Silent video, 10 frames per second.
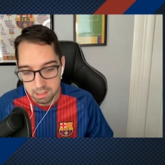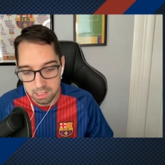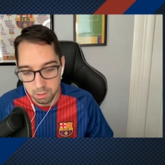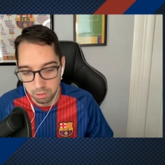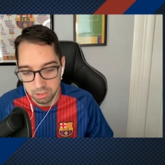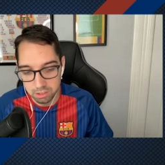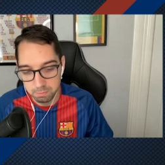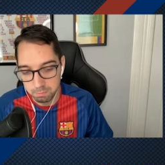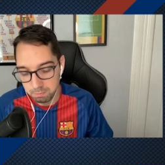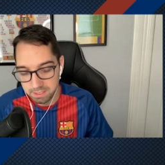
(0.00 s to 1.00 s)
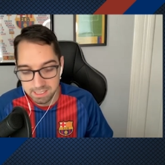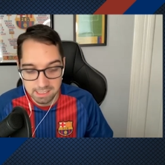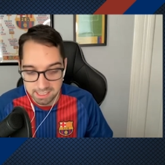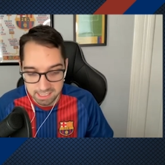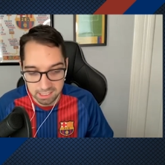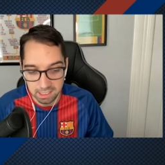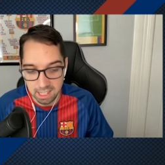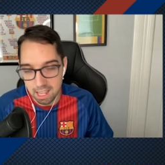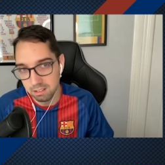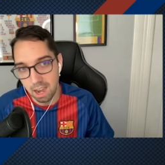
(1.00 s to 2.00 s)
He was just
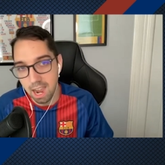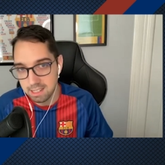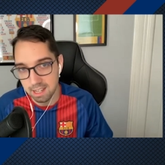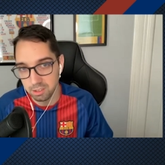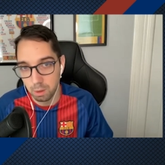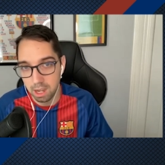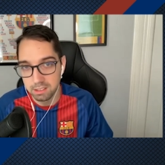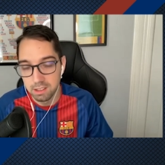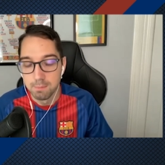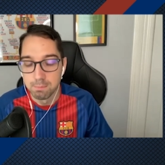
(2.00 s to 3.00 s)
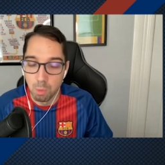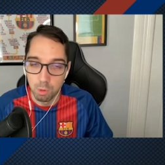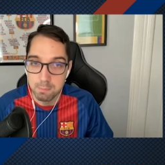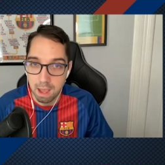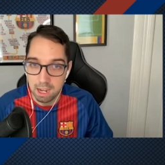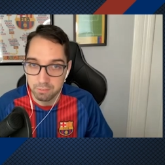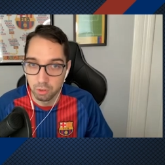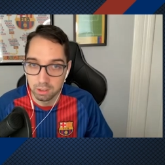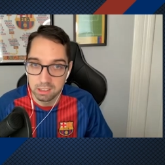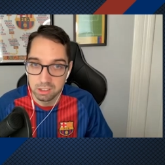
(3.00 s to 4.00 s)
statistically and eye test wise more
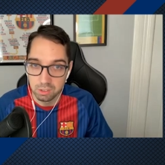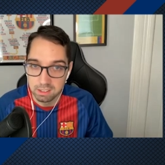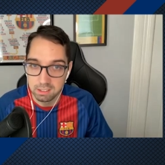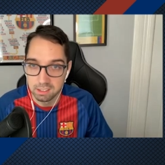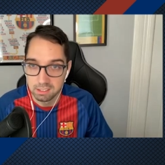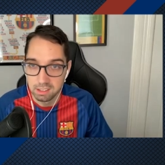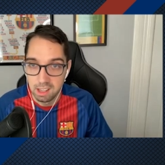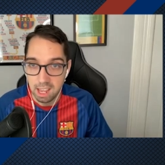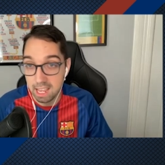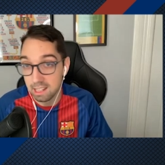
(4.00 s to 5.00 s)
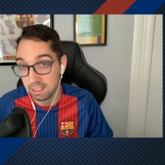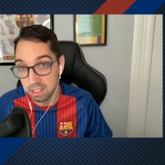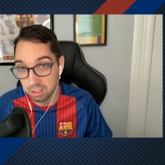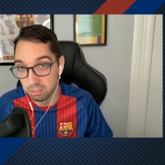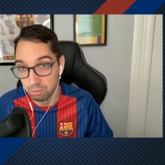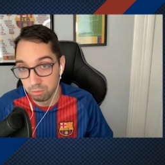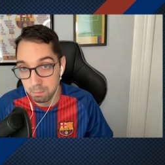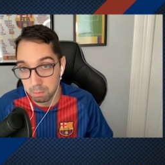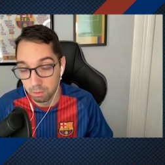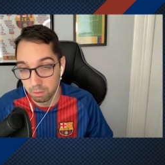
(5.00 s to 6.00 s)
impactful against Juventus and against
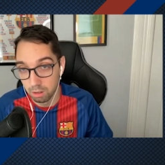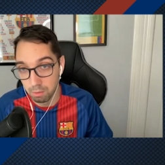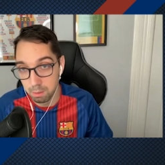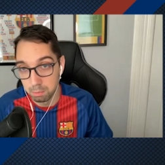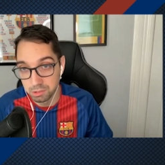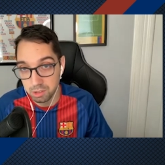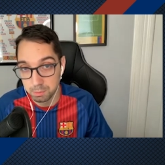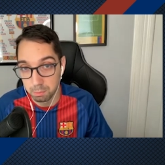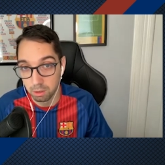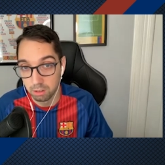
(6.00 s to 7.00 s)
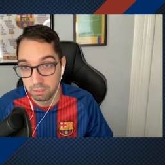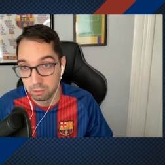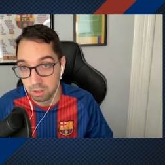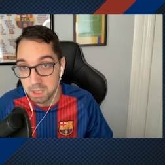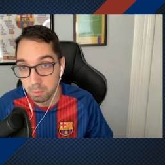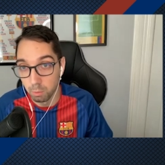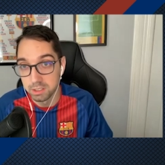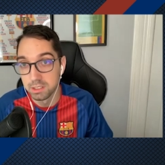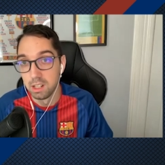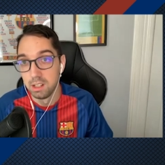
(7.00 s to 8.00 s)
Red Bull, uh, Red Bull Salzburg than Griezmann
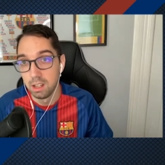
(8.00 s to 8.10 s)
was.